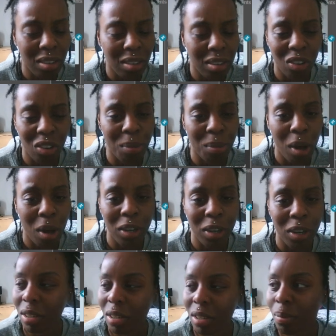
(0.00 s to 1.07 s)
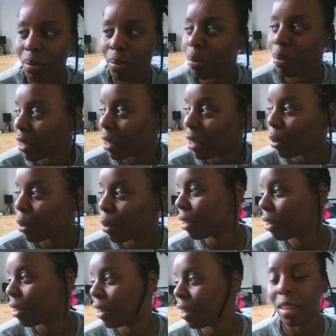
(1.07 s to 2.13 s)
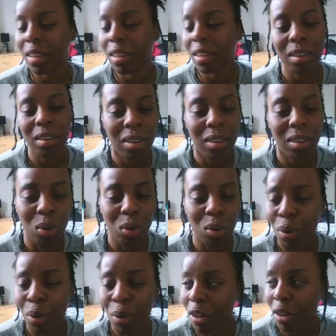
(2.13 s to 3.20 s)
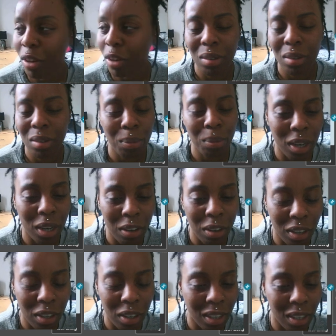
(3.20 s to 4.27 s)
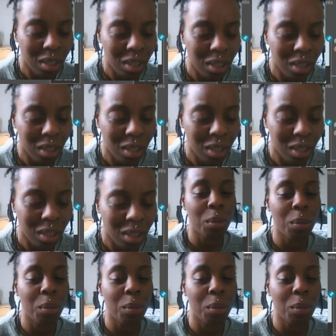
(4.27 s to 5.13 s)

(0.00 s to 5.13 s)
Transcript: Sorry, the mailman just bloody put the letters in, or whoever's put the leaflets in loud.